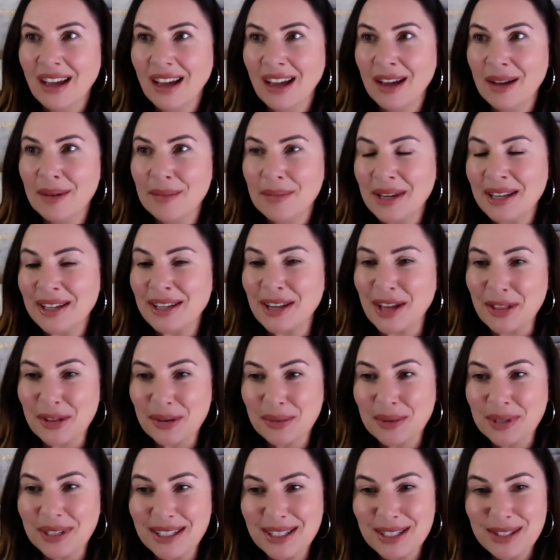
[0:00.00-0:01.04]

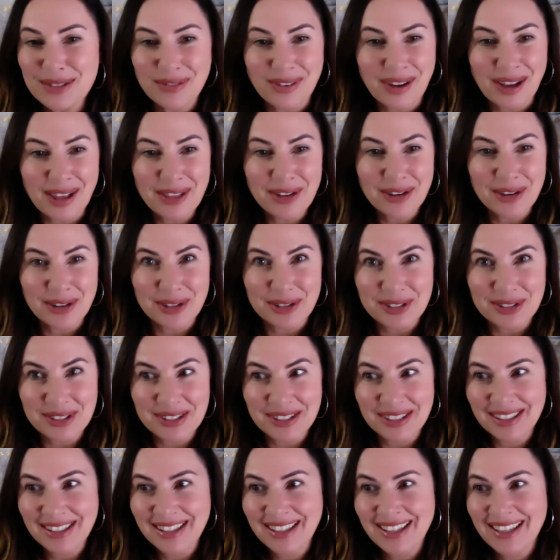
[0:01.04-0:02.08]
Another one is
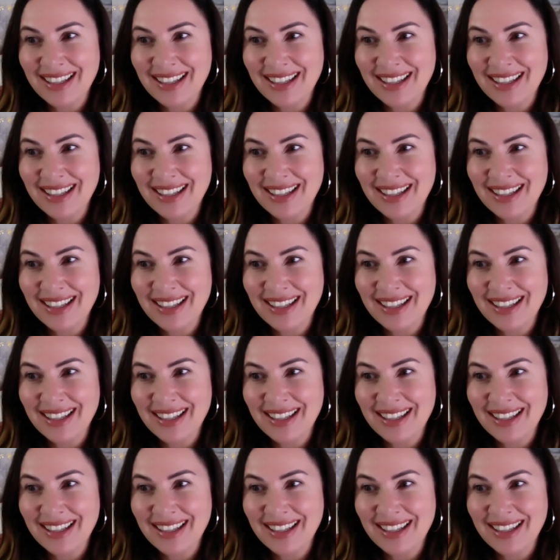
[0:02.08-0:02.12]
feathers.